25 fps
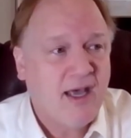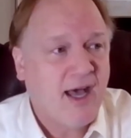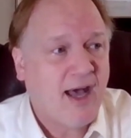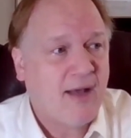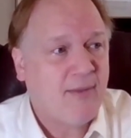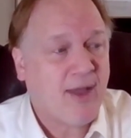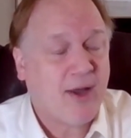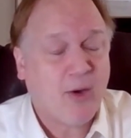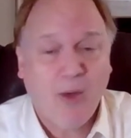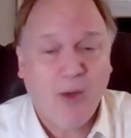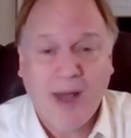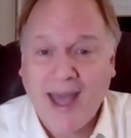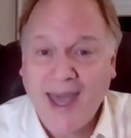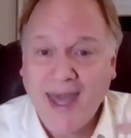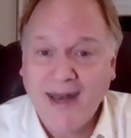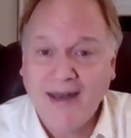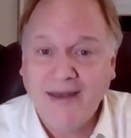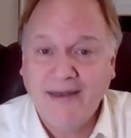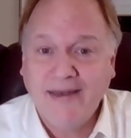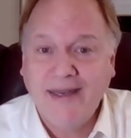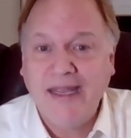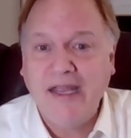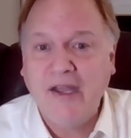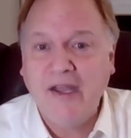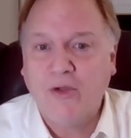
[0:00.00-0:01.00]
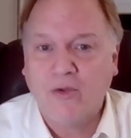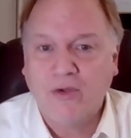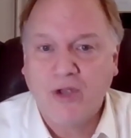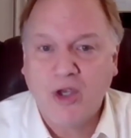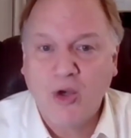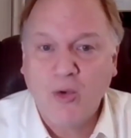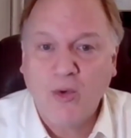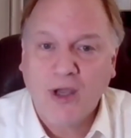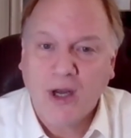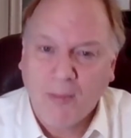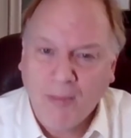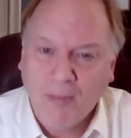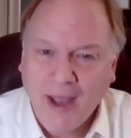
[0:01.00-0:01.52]
I'm like, well, I had a deal.
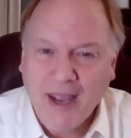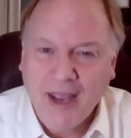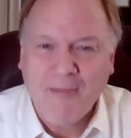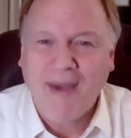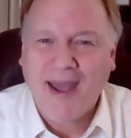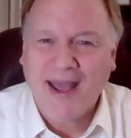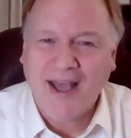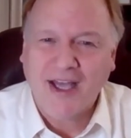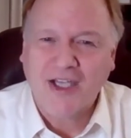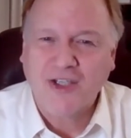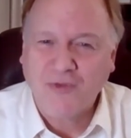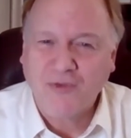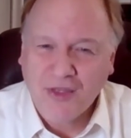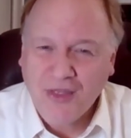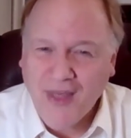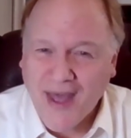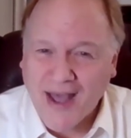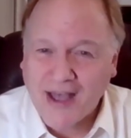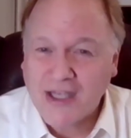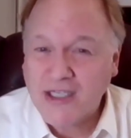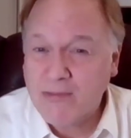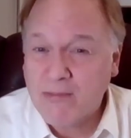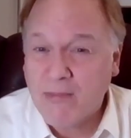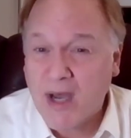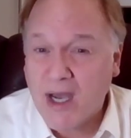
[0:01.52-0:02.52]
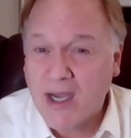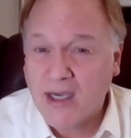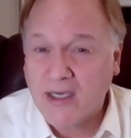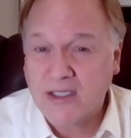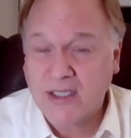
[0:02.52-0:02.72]
You were going to paint my house for $1,000.